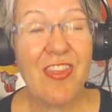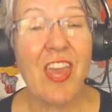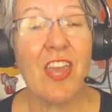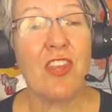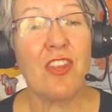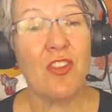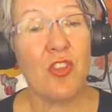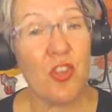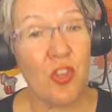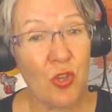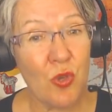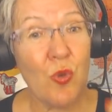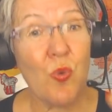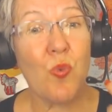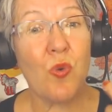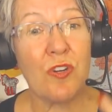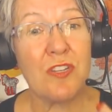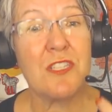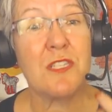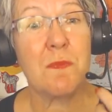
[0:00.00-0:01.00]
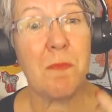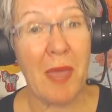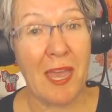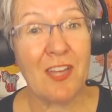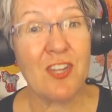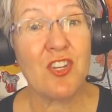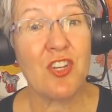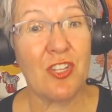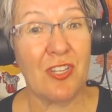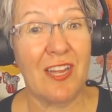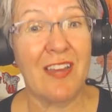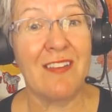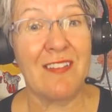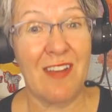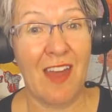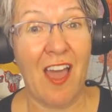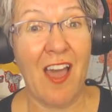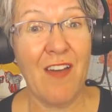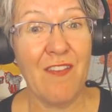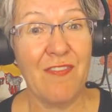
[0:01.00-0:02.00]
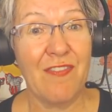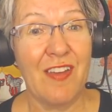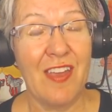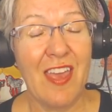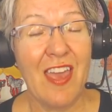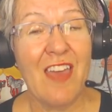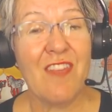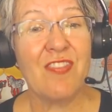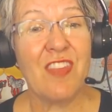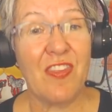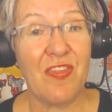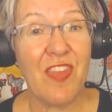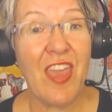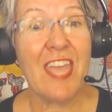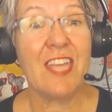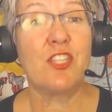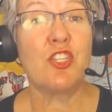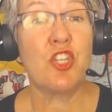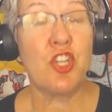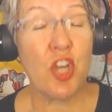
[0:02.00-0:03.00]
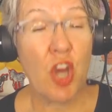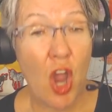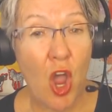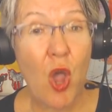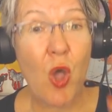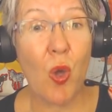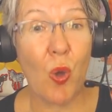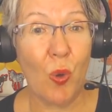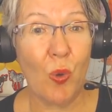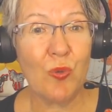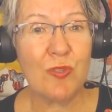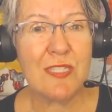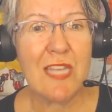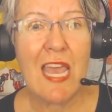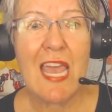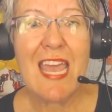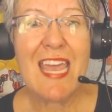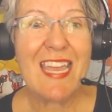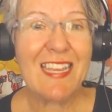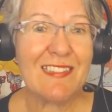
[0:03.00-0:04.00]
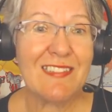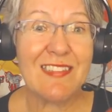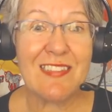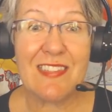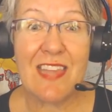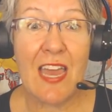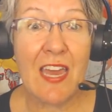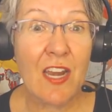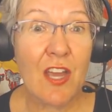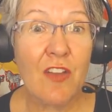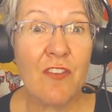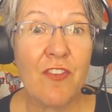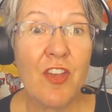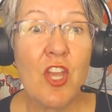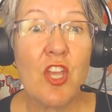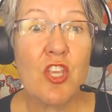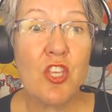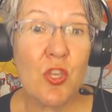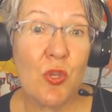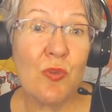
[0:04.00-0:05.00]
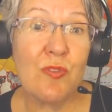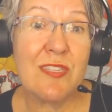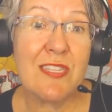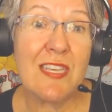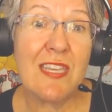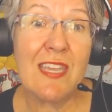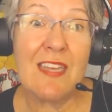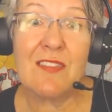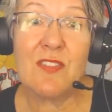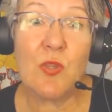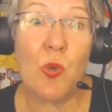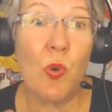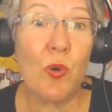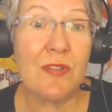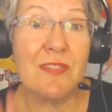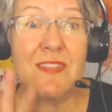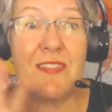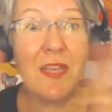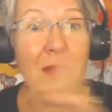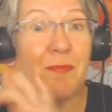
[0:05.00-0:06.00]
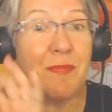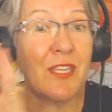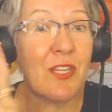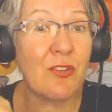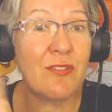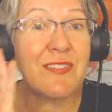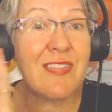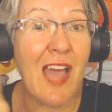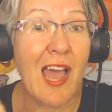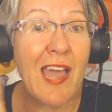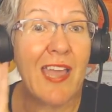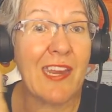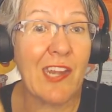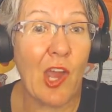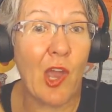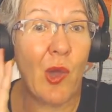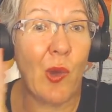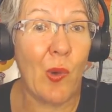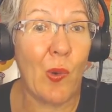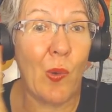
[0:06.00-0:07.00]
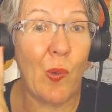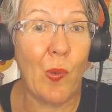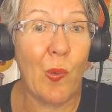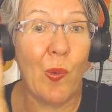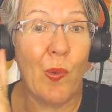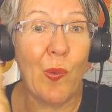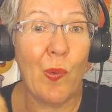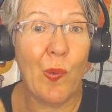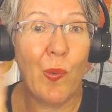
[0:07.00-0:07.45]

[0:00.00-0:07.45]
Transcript: That you were special enough that they chose, instead of using it towards some little dino